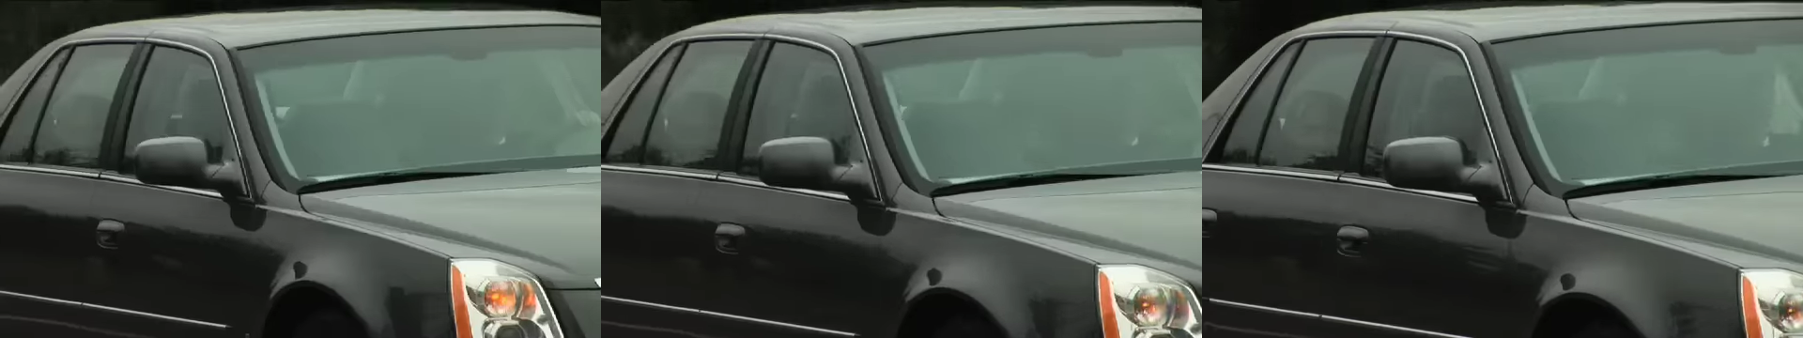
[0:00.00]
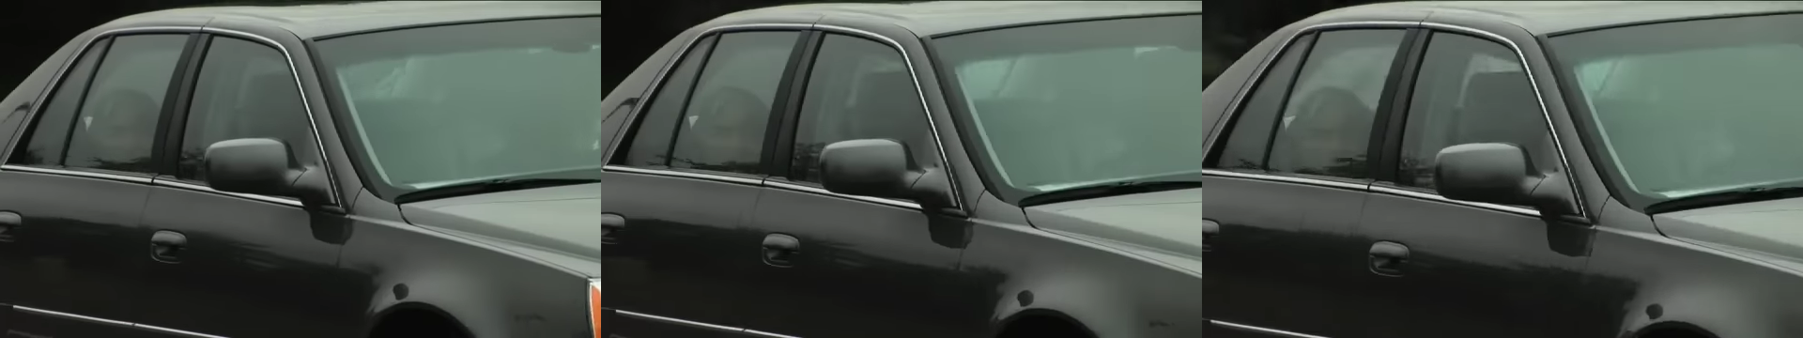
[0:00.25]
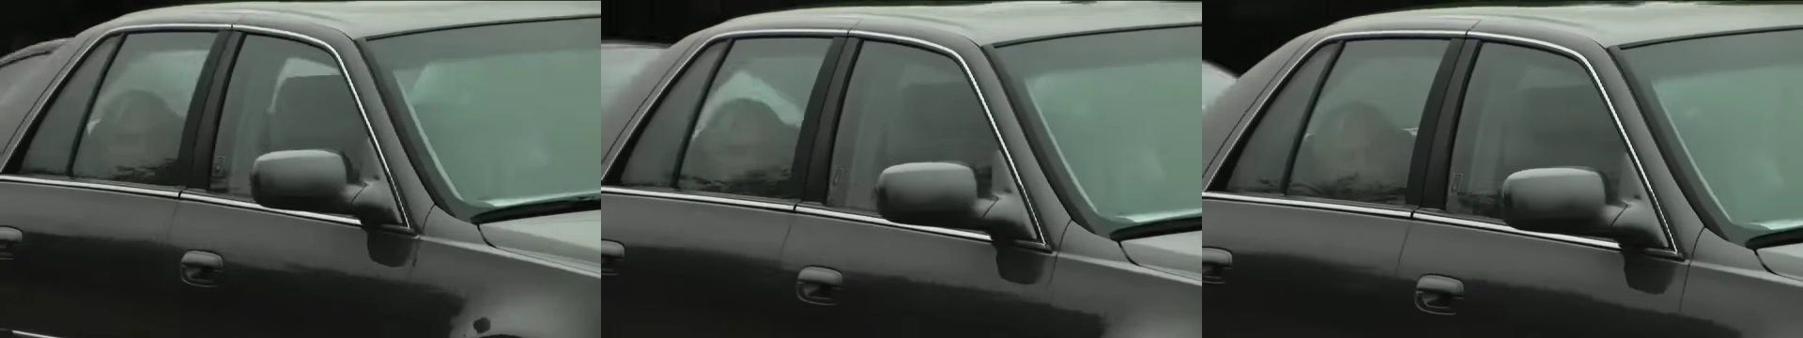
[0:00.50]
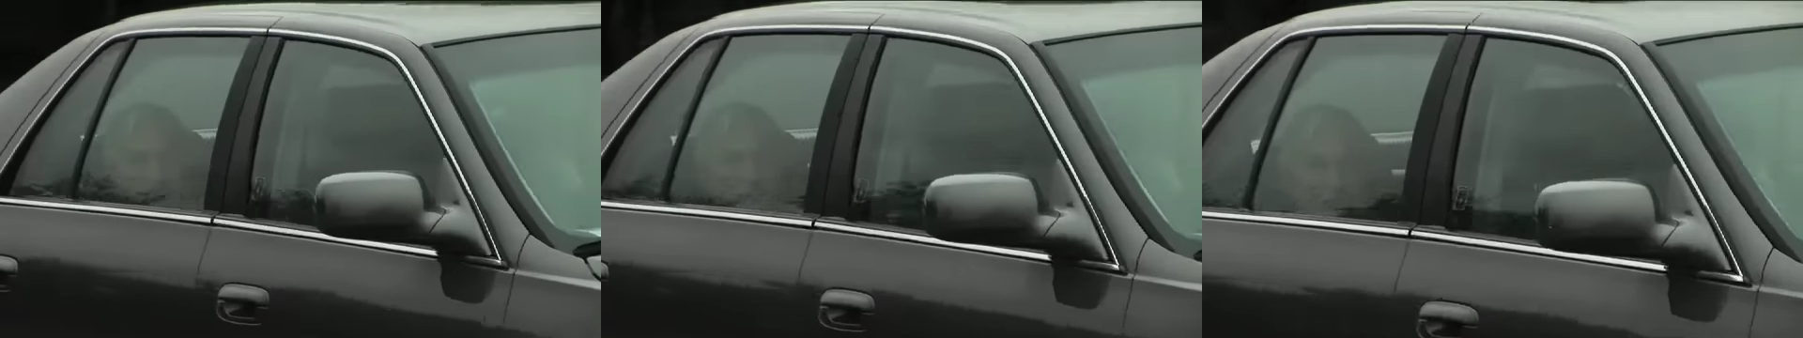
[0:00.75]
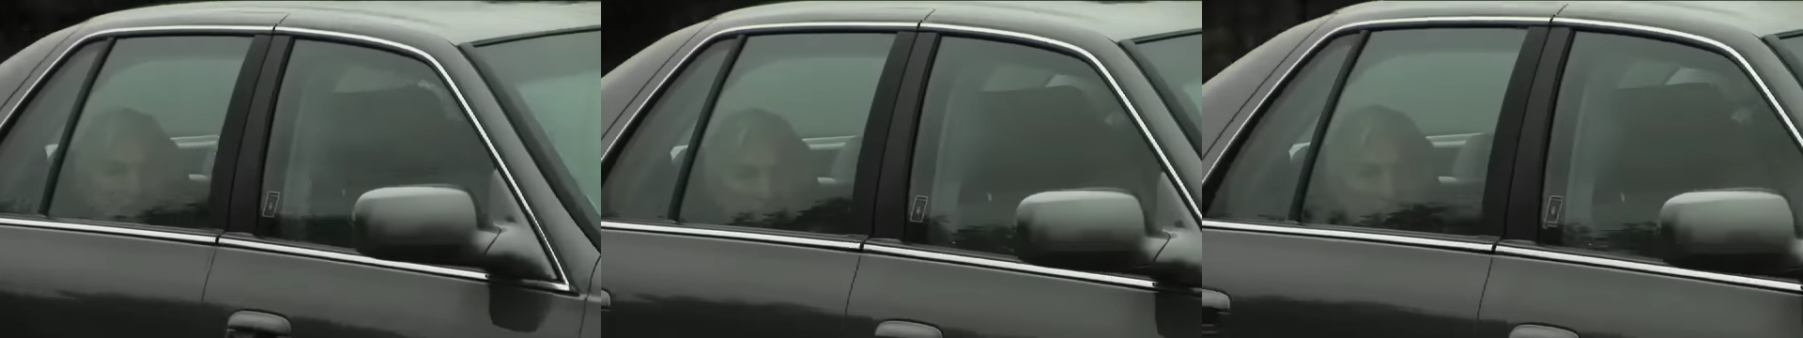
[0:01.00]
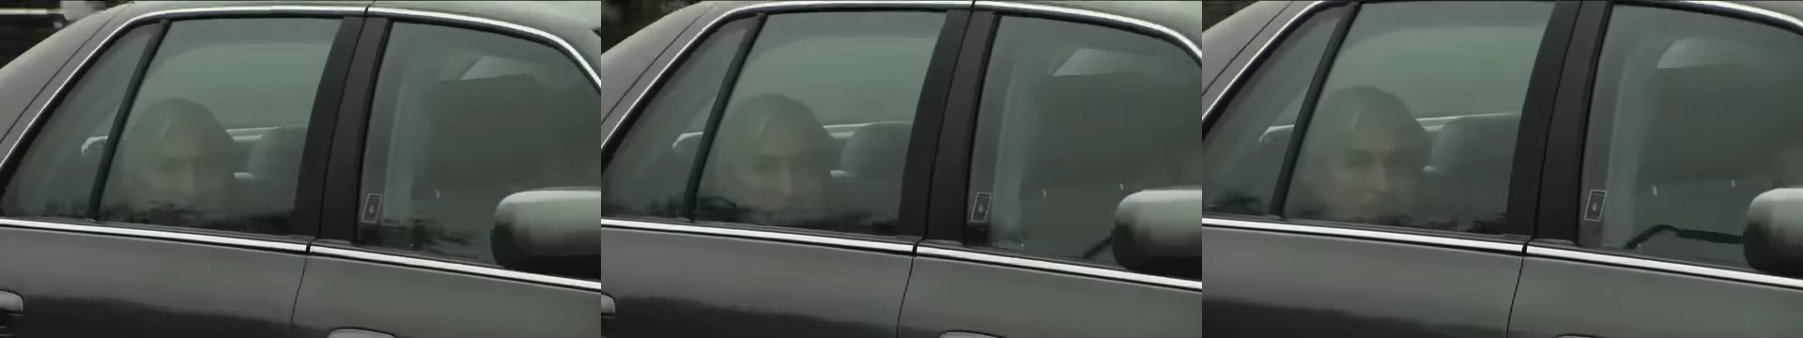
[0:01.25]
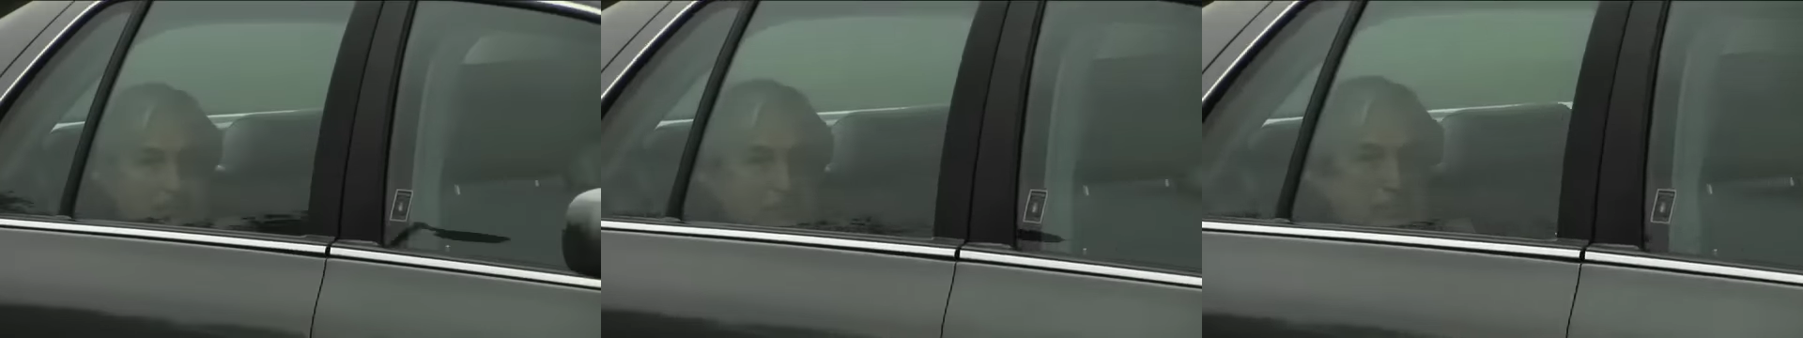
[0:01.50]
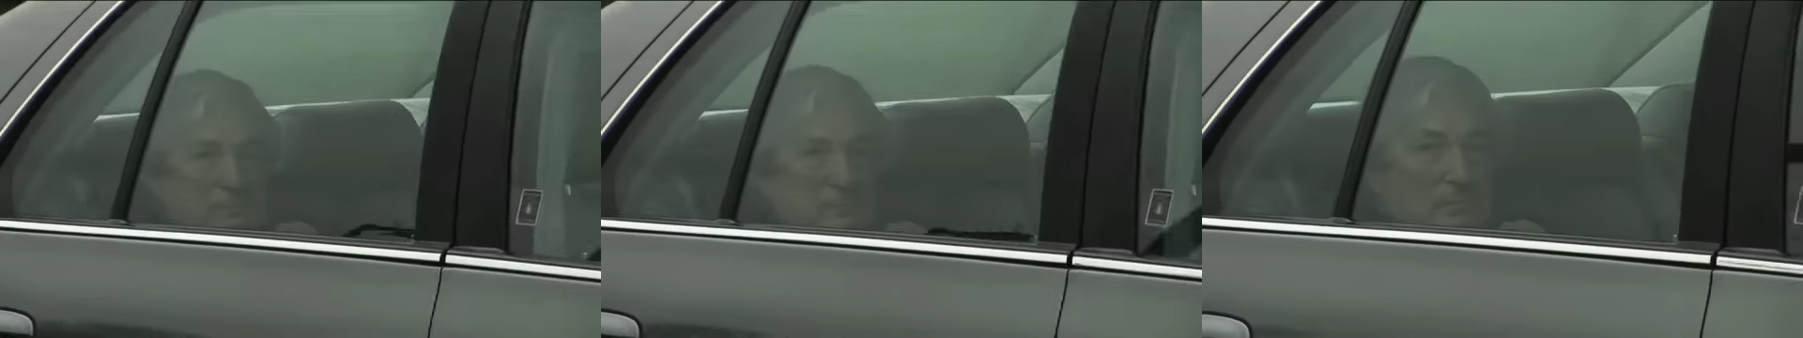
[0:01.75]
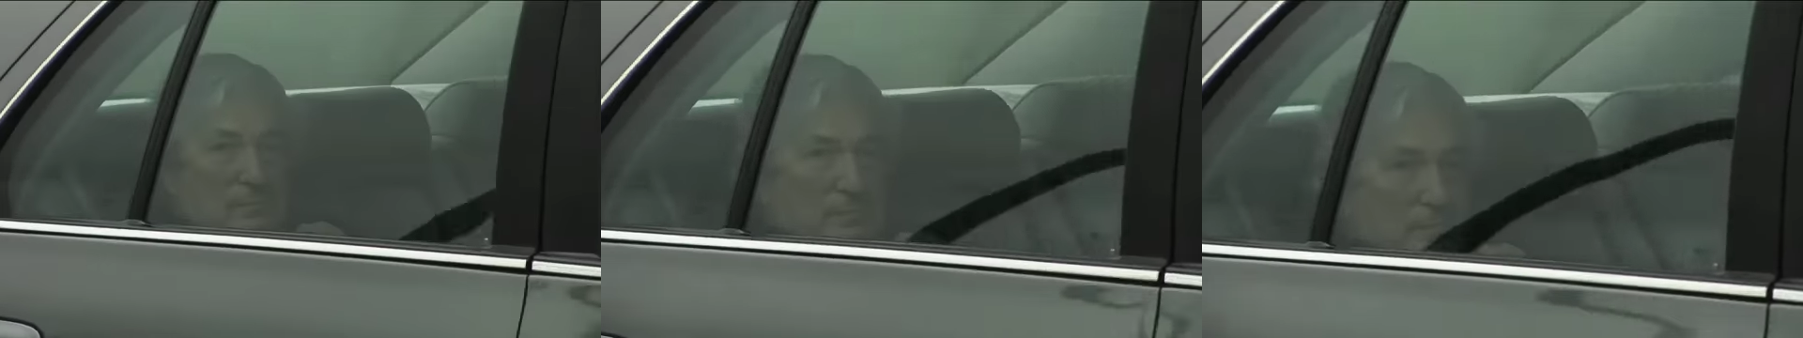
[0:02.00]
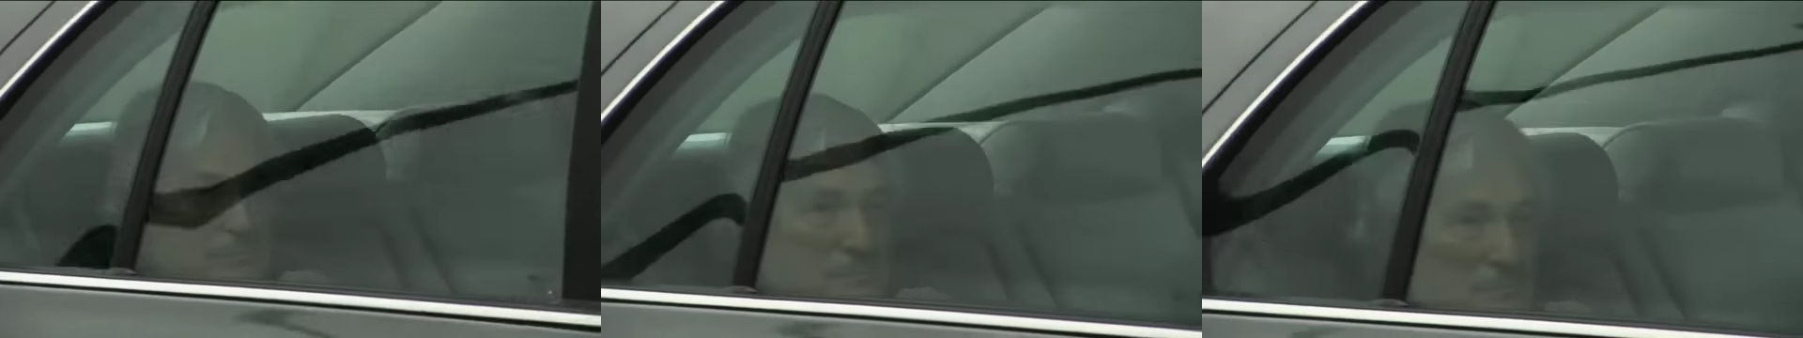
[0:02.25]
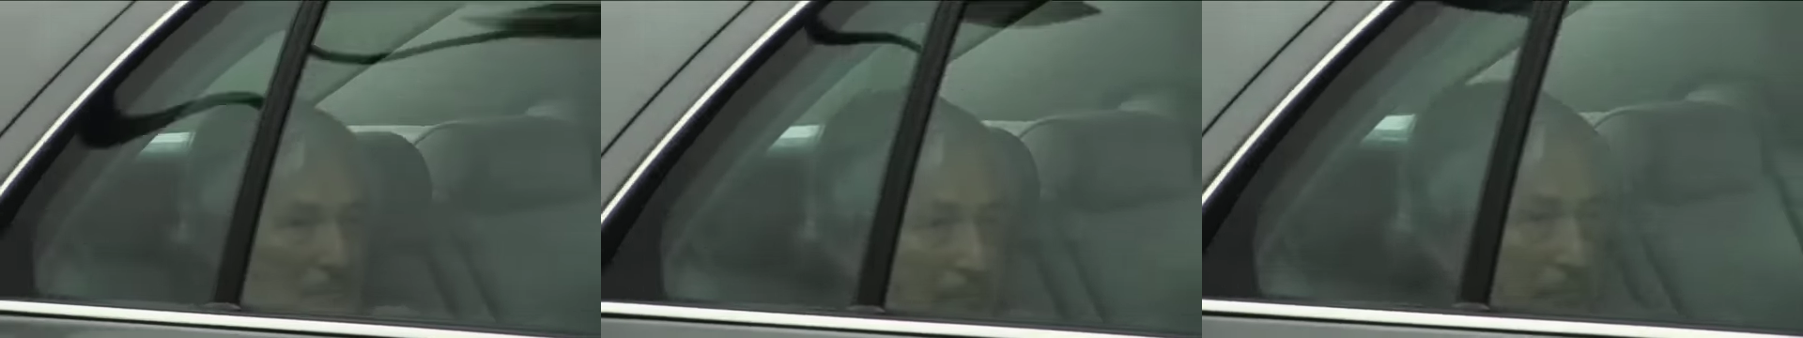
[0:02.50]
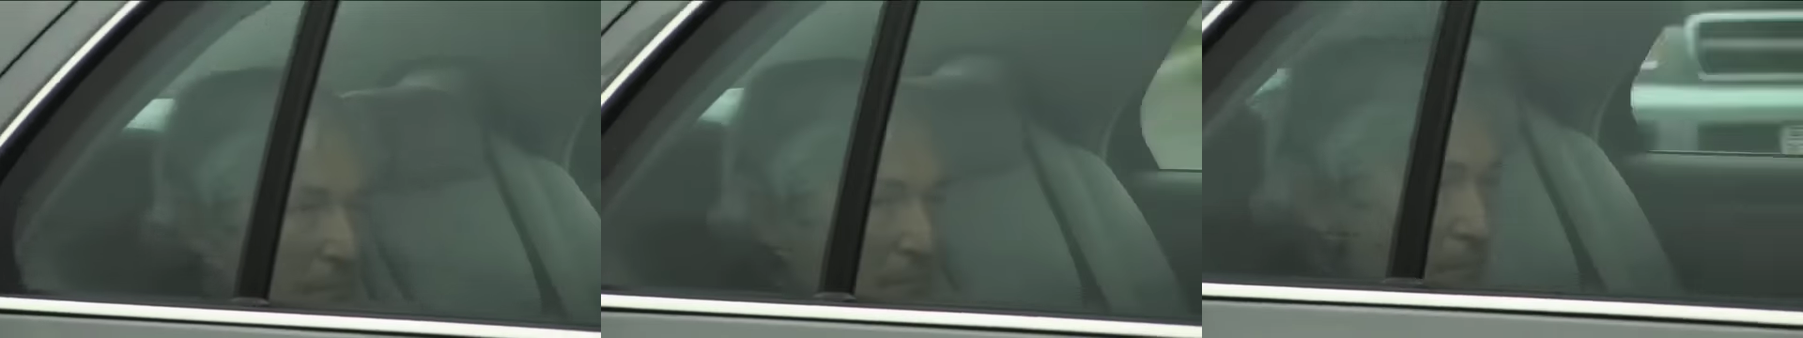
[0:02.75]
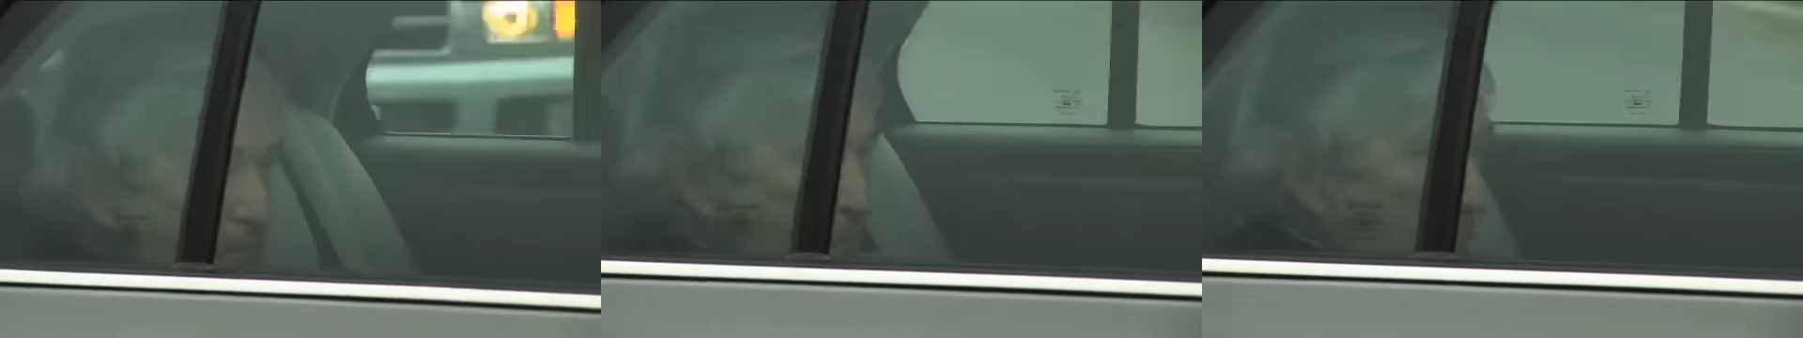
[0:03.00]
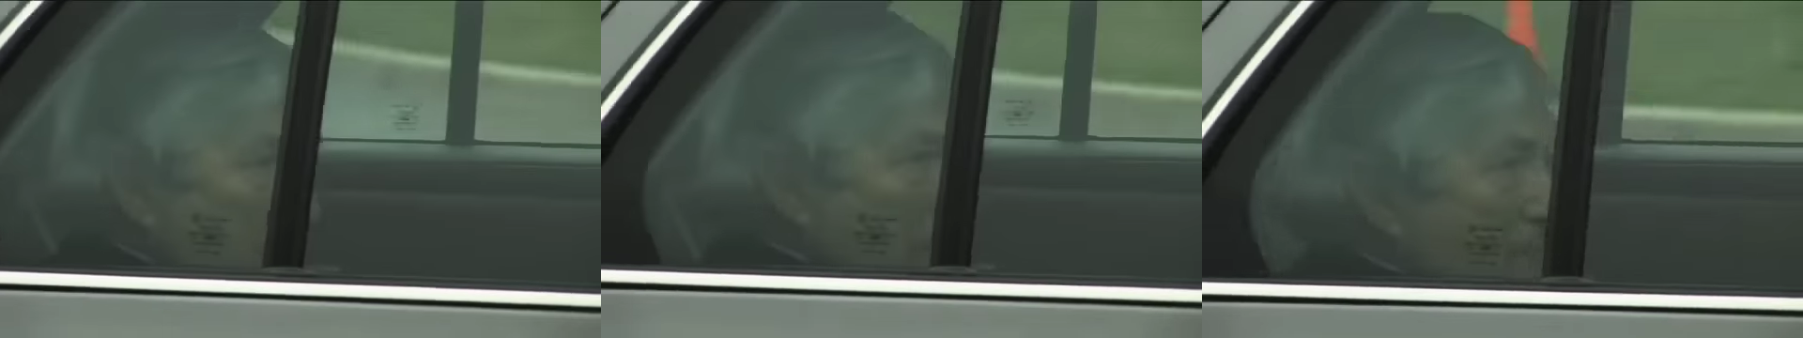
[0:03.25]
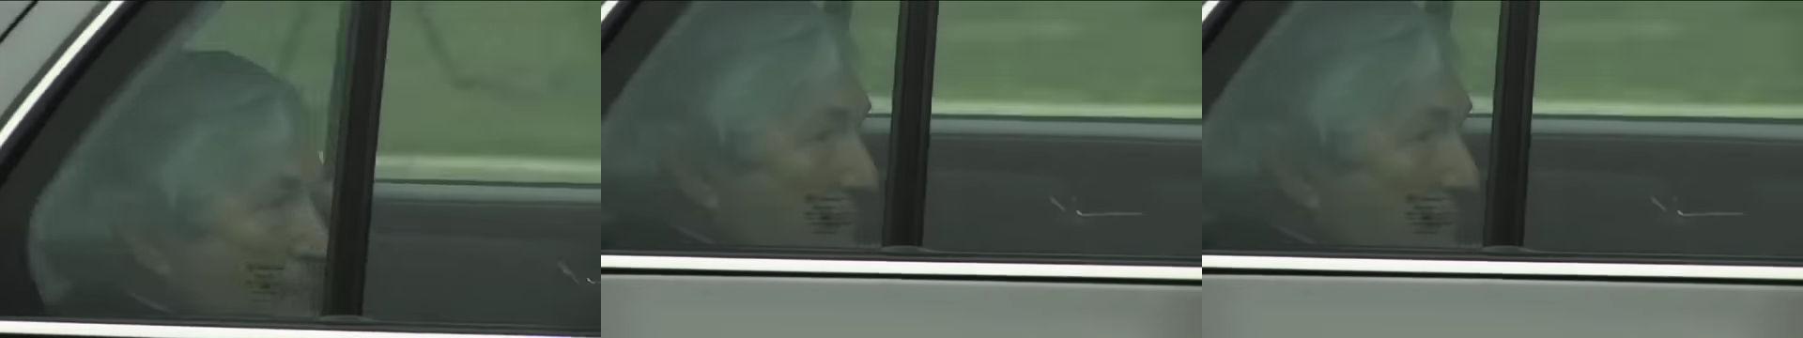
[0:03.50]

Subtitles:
No face is visible, so there are no lips to read.